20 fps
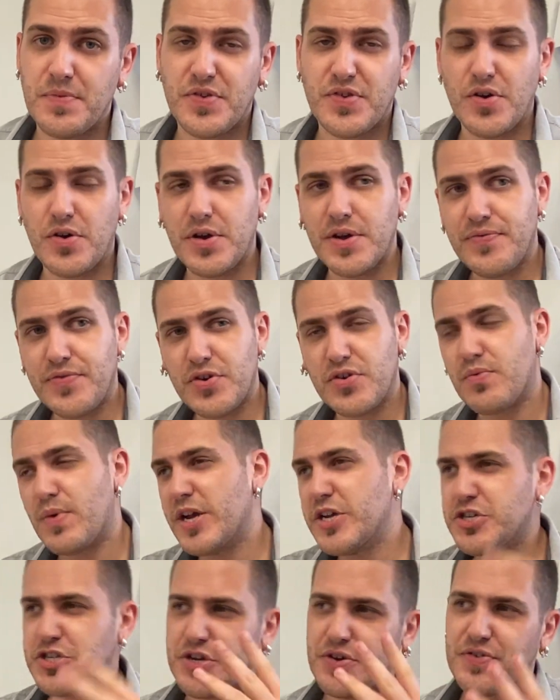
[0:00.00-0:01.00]
So if your
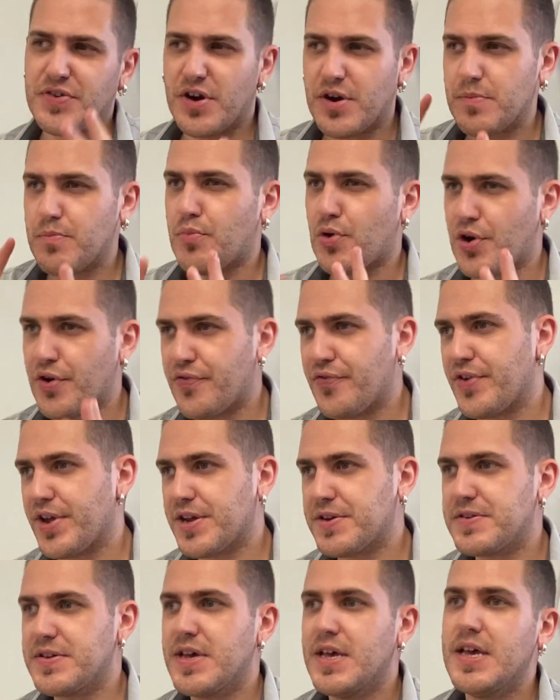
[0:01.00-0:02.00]
ratios aren't
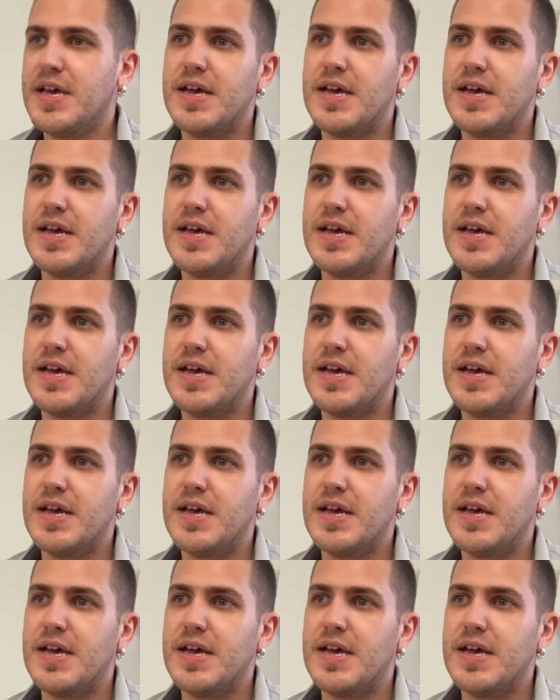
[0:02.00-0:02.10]
perfect,